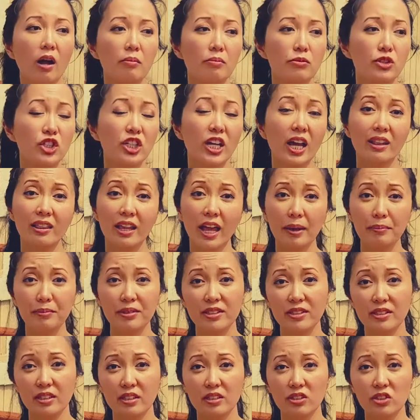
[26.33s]
She got Lyme
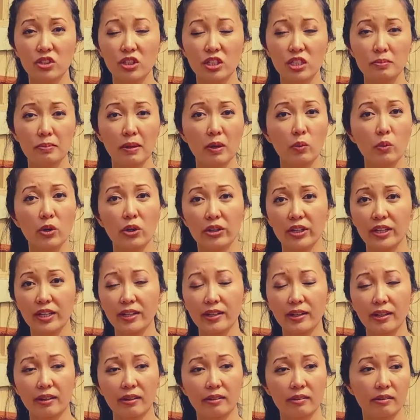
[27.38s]
disease just by working
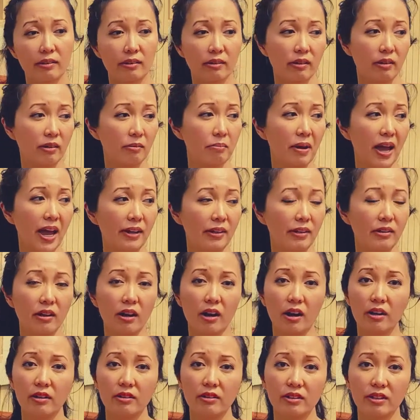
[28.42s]
in her
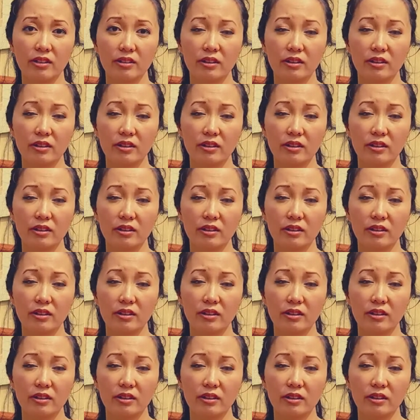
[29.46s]
backyard.